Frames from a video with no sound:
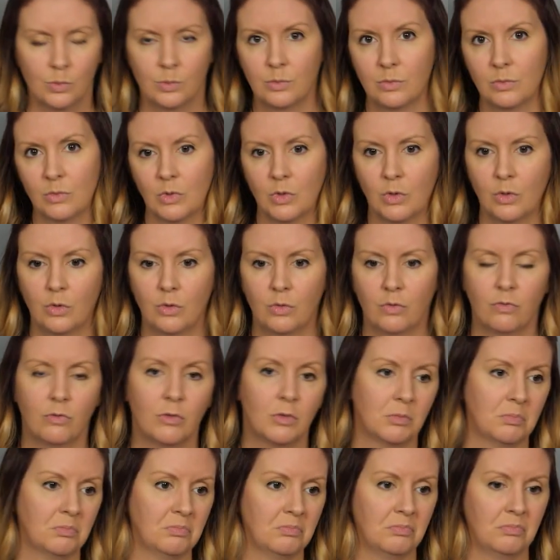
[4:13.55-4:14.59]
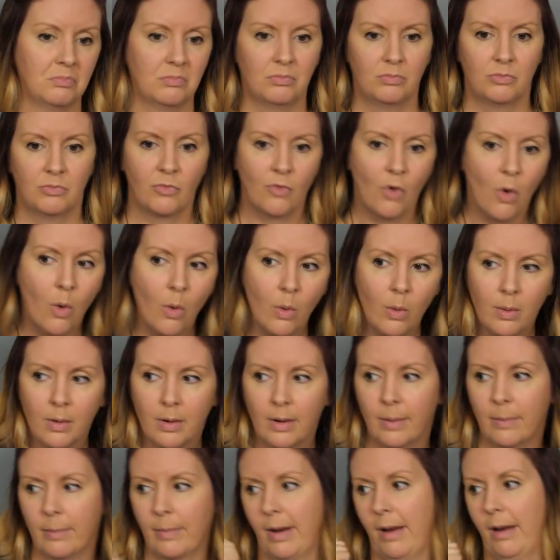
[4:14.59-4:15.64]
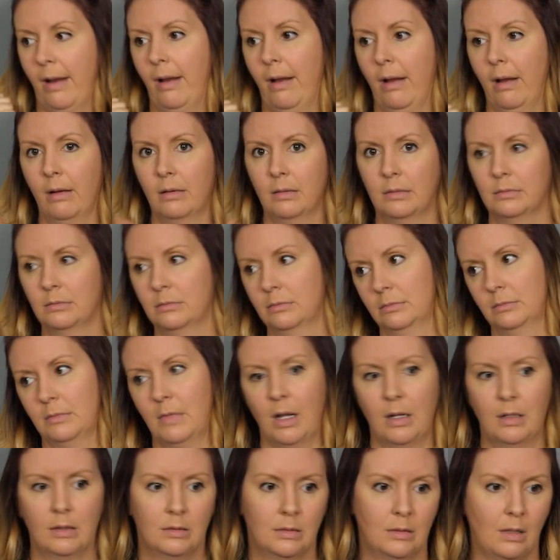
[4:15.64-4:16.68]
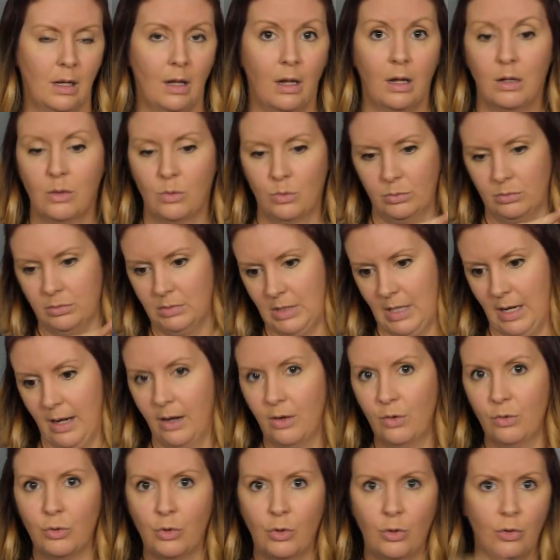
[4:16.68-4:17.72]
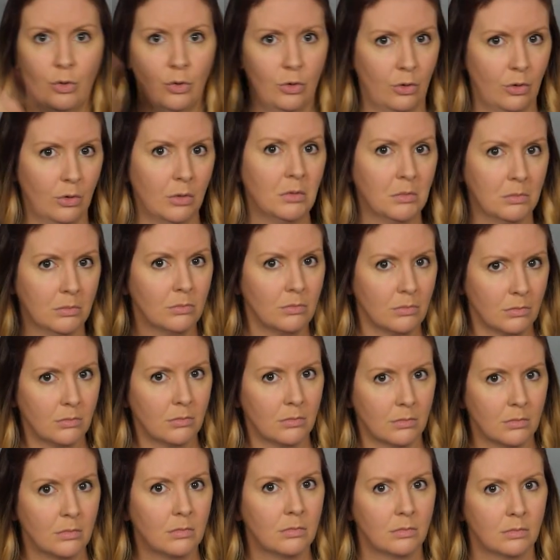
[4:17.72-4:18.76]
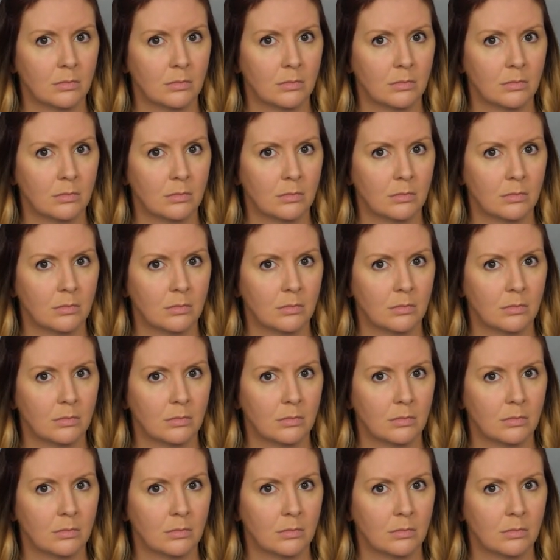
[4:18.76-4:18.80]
and you can move forward and back, side to side, or even diagonal.